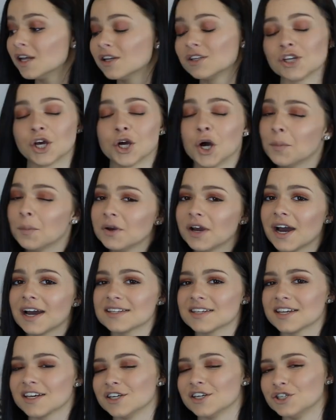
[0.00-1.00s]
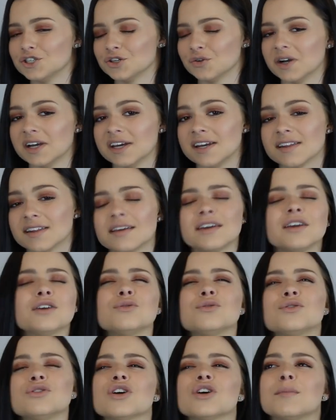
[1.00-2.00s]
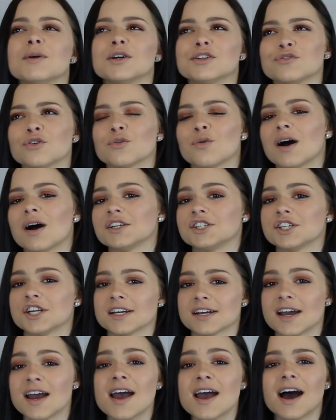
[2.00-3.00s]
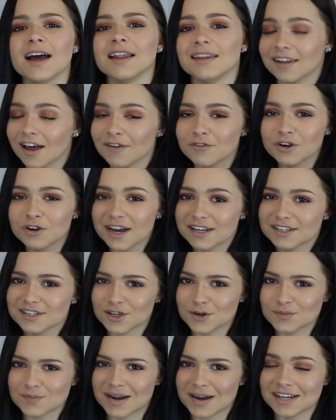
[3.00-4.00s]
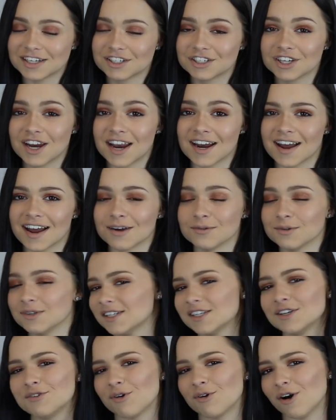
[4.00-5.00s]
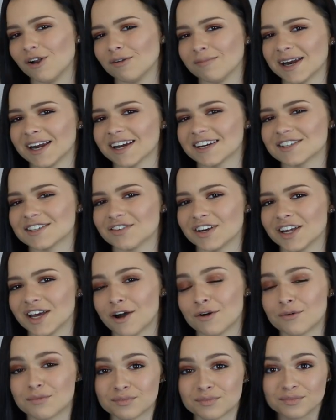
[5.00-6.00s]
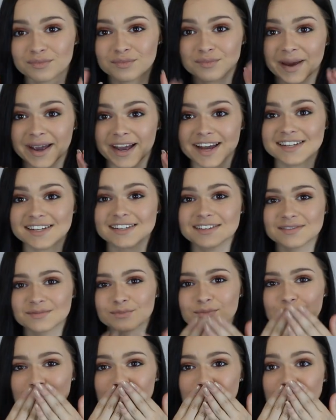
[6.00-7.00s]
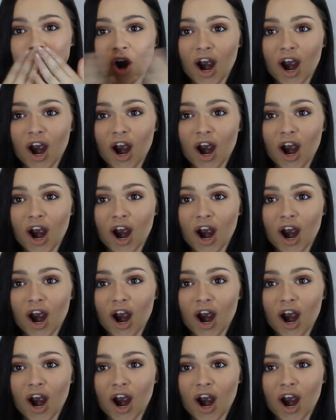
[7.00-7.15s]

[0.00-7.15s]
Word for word: So I hope you guys enjoyed. Thank you so much for watching. I love you guys so much, and I will see you all in my next video. Bye guys.